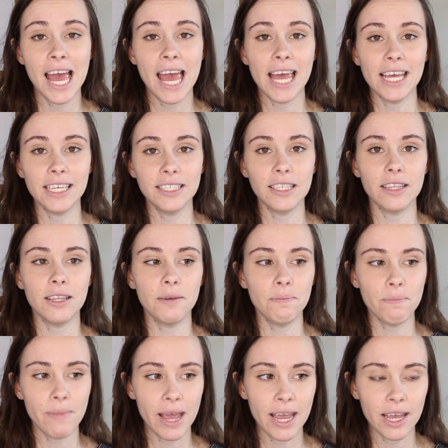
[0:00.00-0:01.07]
is the
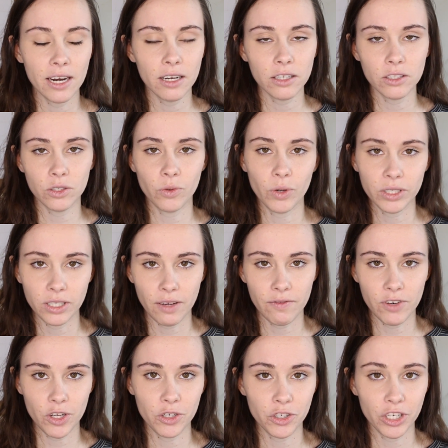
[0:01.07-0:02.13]
main source of
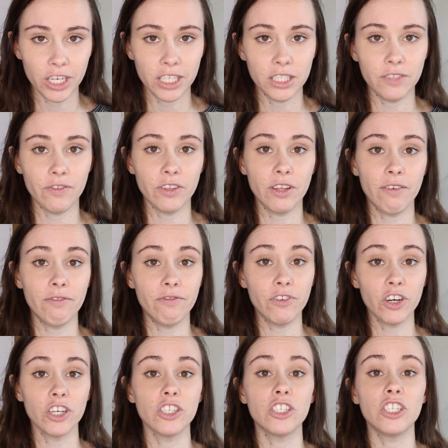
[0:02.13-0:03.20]
nutrients for the
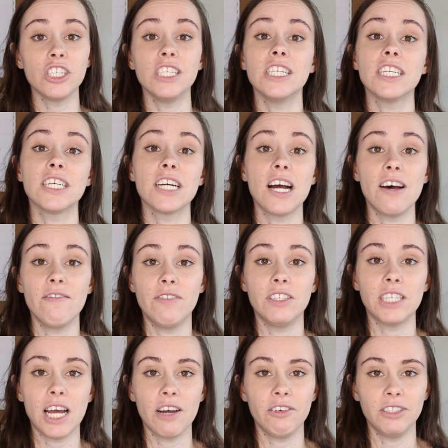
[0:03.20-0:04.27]
first year of the
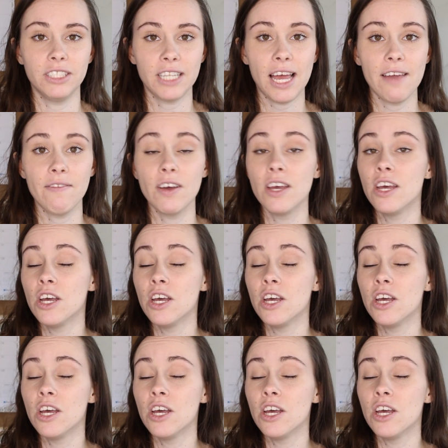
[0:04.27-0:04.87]
child's life.